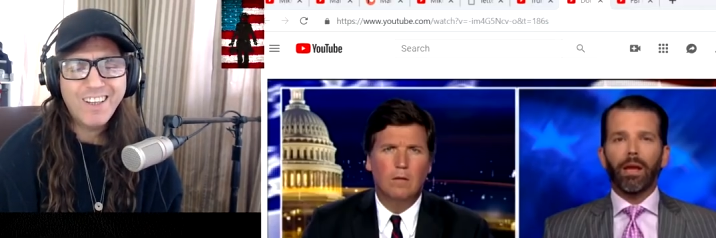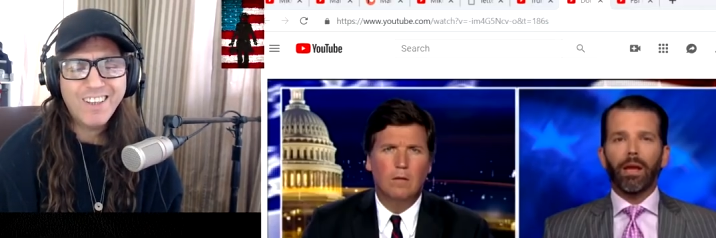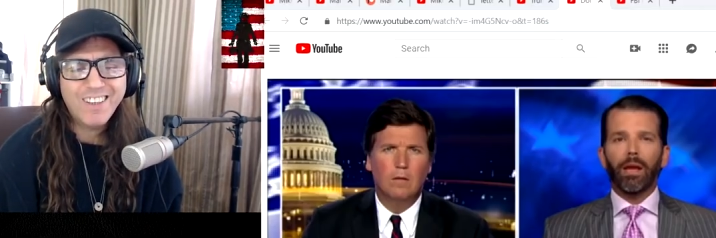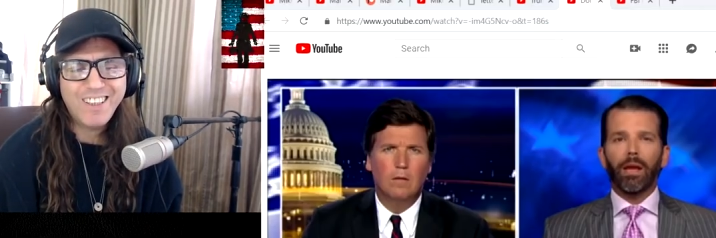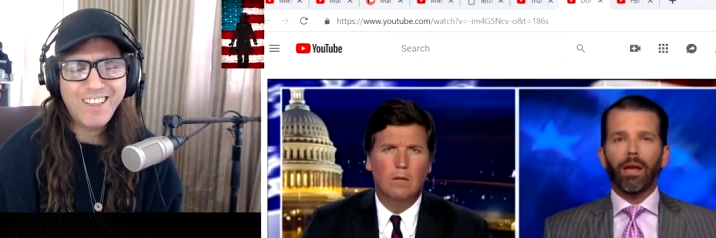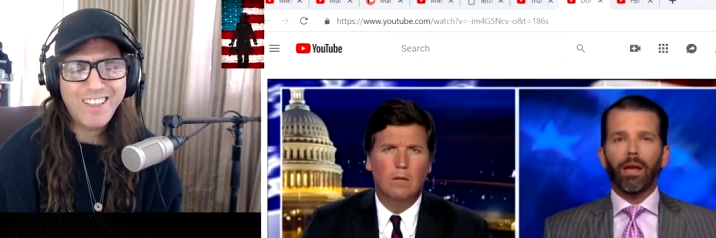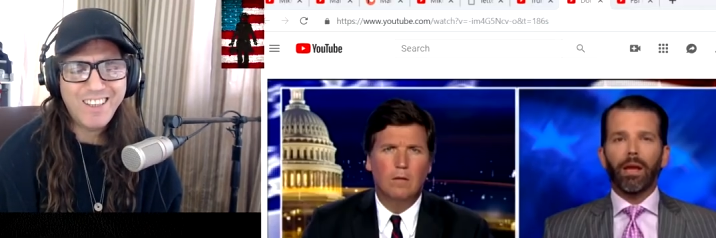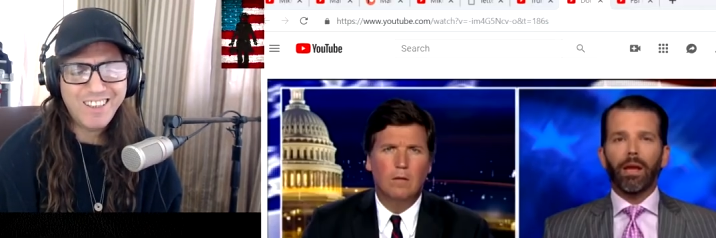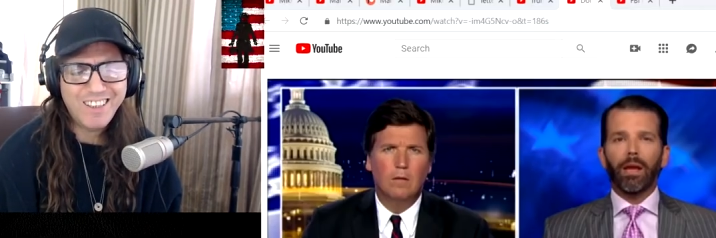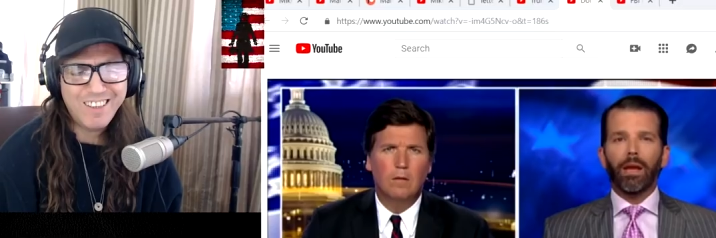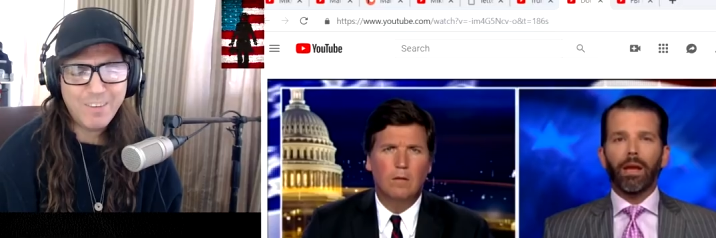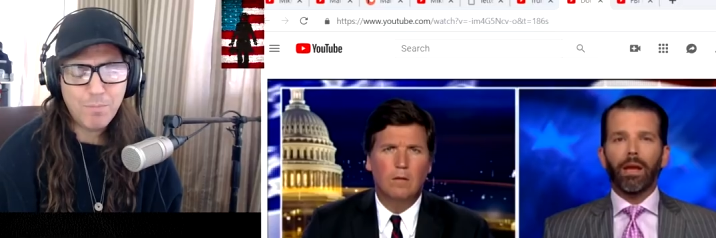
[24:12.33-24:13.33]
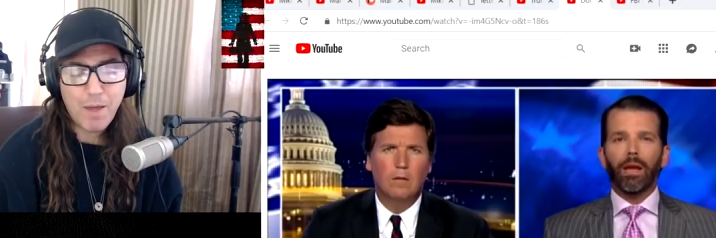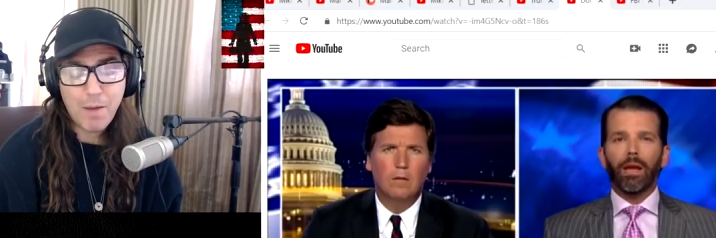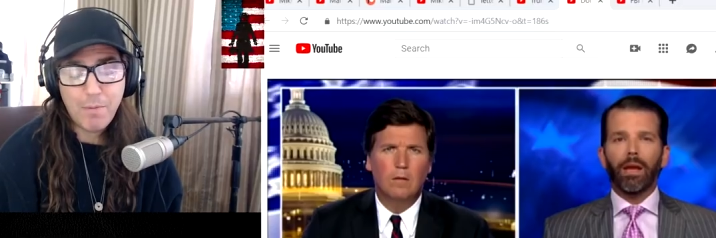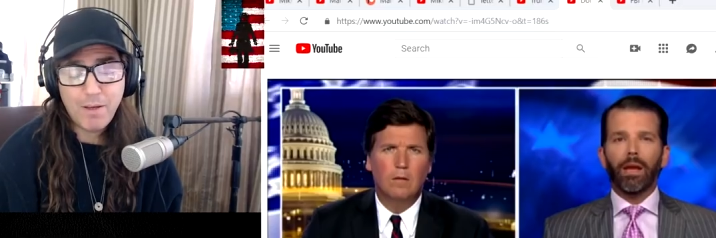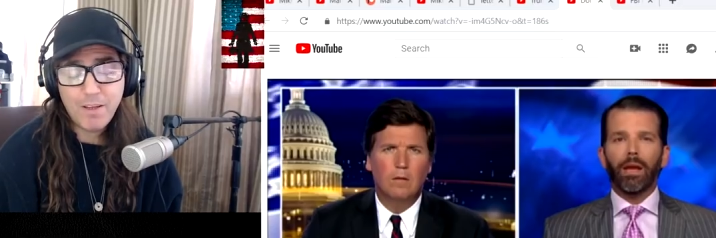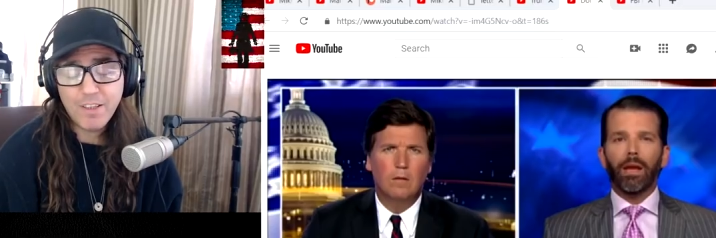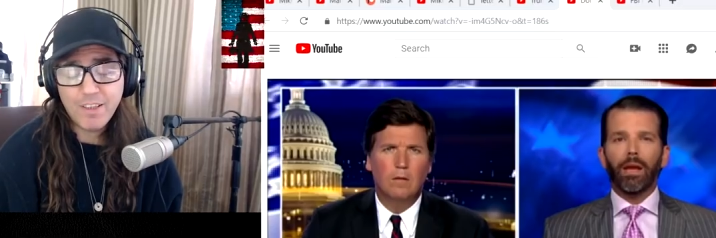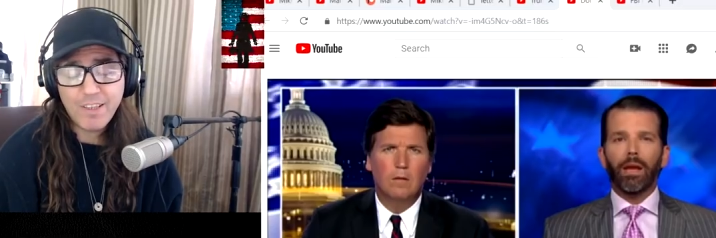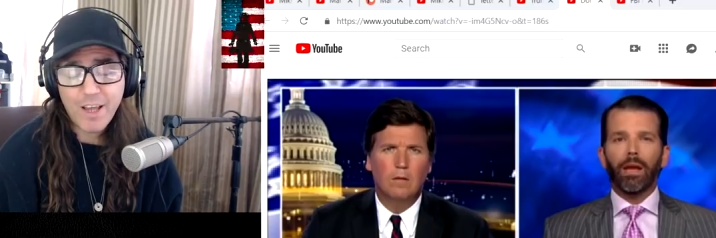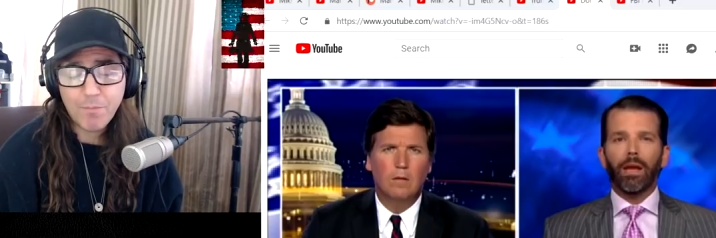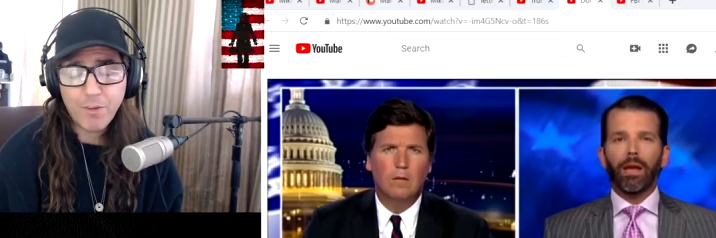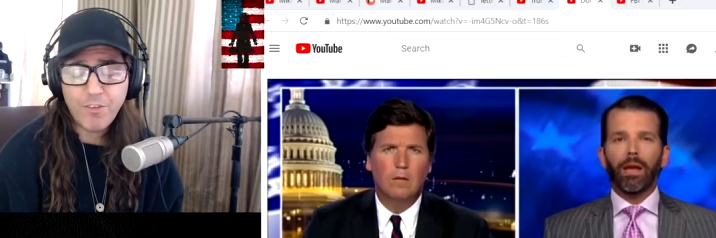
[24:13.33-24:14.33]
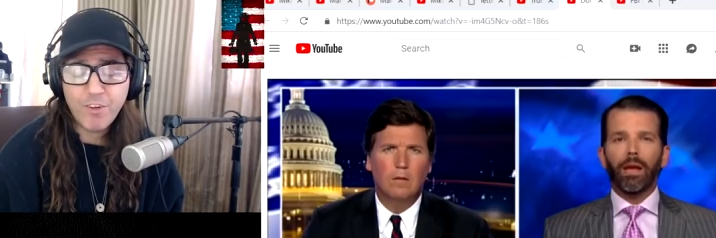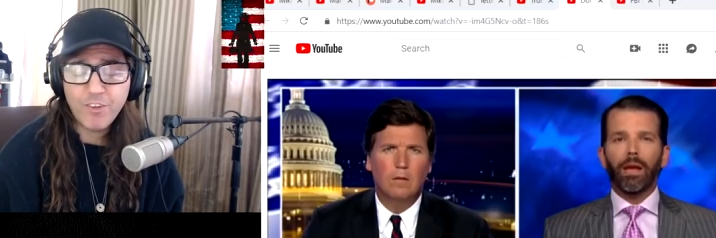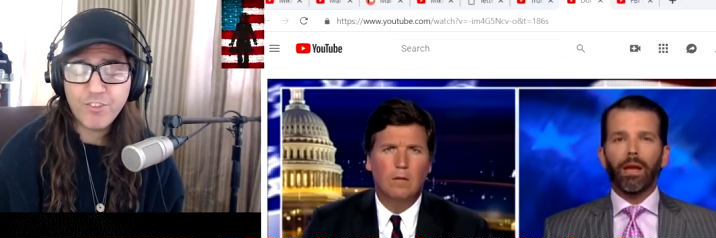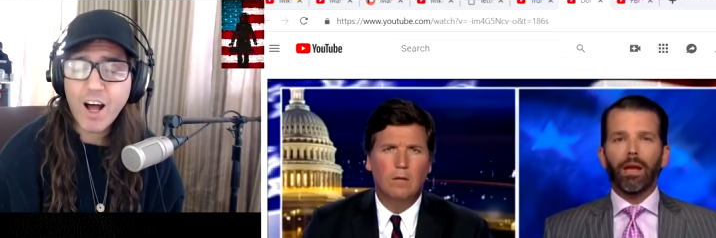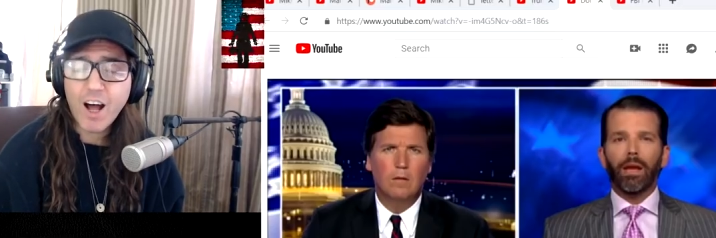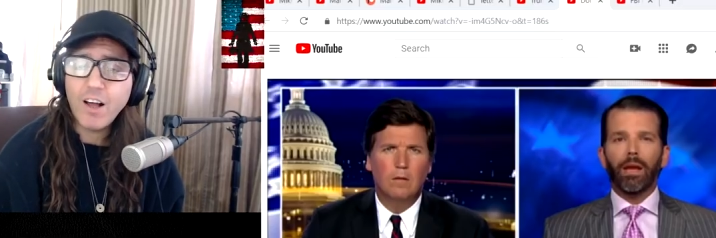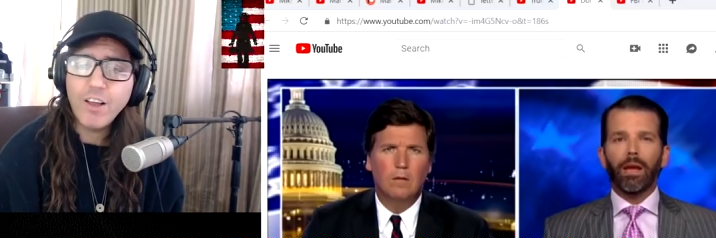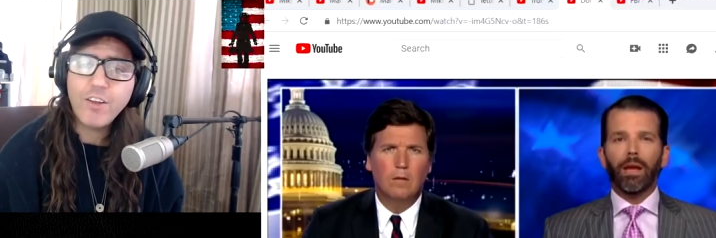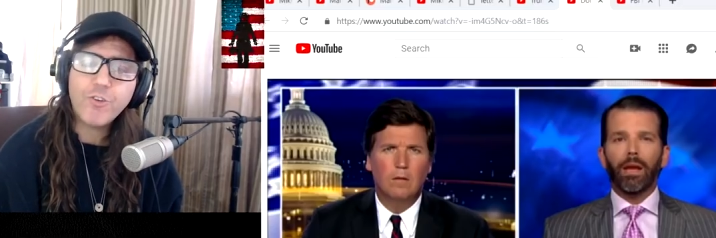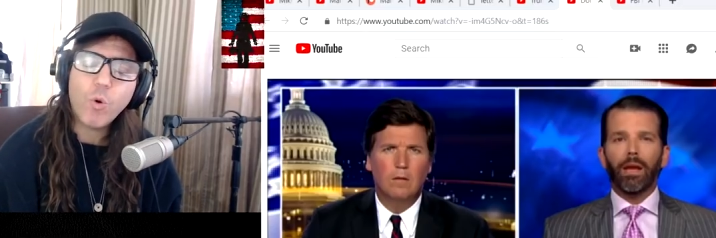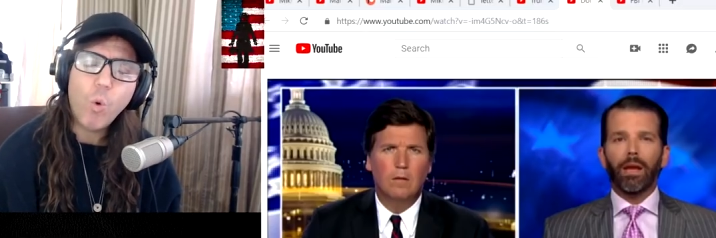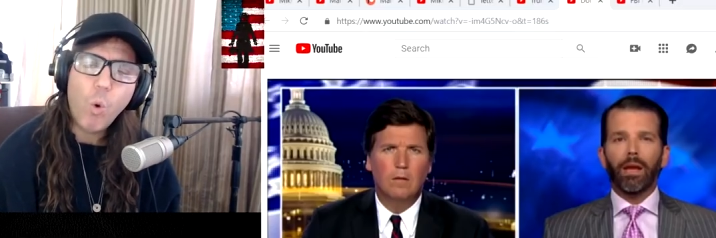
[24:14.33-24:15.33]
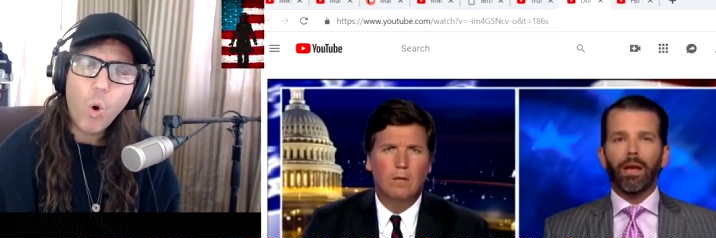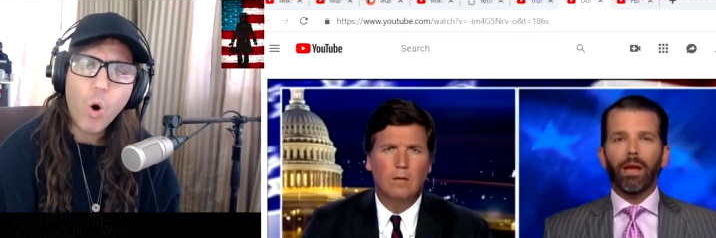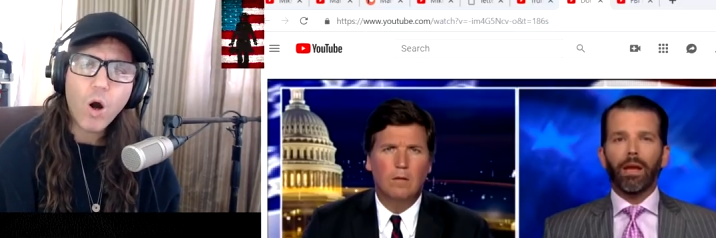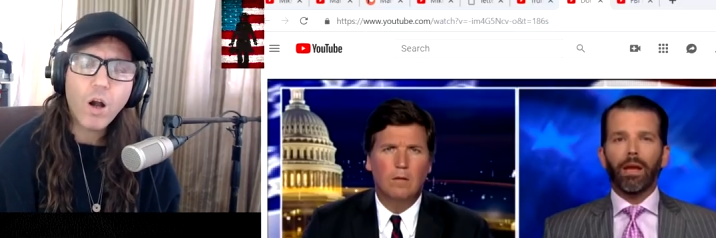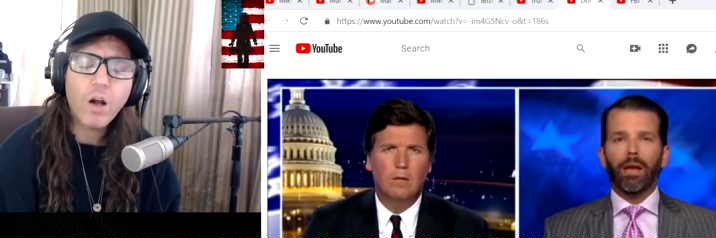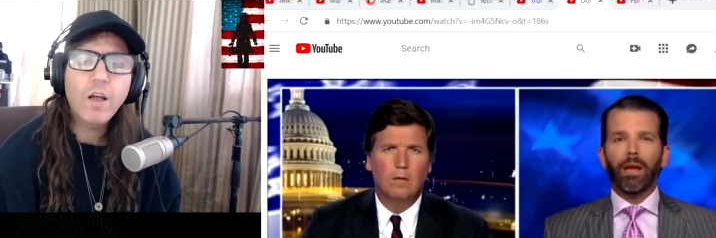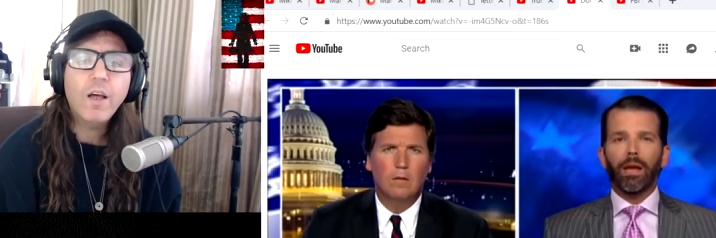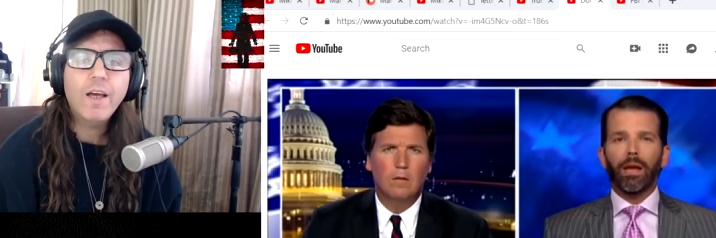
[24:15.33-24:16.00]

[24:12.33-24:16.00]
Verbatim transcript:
Speaker 1: the maybe the depth of his knowledge or